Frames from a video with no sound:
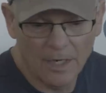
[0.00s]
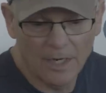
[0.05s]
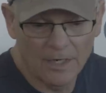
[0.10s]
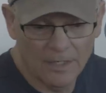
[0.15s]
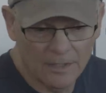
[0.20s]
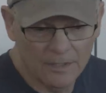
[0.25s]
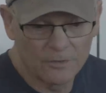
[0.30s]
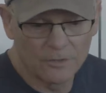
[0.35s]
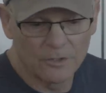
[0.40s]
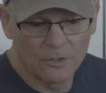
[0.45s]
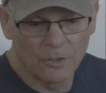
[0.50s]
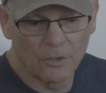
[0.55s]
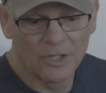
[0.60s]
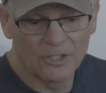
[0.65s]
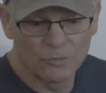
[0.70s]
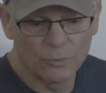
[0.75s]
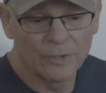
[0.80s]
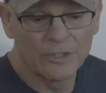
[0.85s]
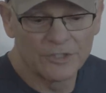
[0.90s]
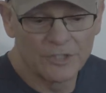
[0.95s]
I, you know,
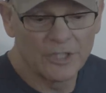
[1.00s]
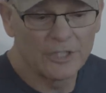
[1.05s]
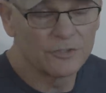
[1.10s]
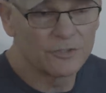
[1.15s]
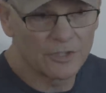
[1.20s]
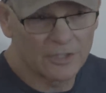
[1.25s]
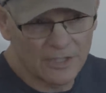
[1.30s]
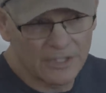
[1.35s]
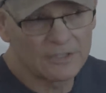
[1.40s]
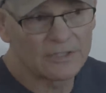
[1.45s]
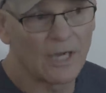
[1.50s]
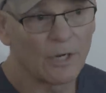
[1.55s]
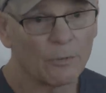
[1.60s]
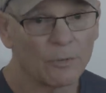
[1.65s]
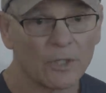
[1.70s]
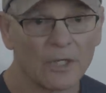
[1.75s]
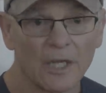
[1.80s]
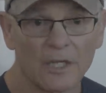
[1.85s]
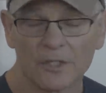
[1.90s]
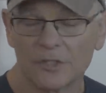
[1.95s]
as we teach it, that's how
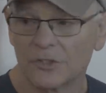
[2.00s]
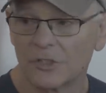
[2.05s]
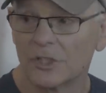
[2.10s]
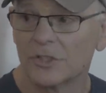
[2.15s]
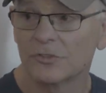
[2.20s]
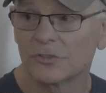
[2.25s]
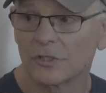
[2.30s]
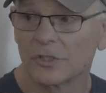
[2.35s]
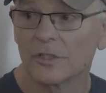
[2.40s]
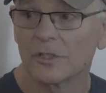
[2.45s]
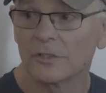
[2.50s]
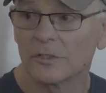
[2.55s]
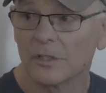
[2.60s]
we're kind of teaching it.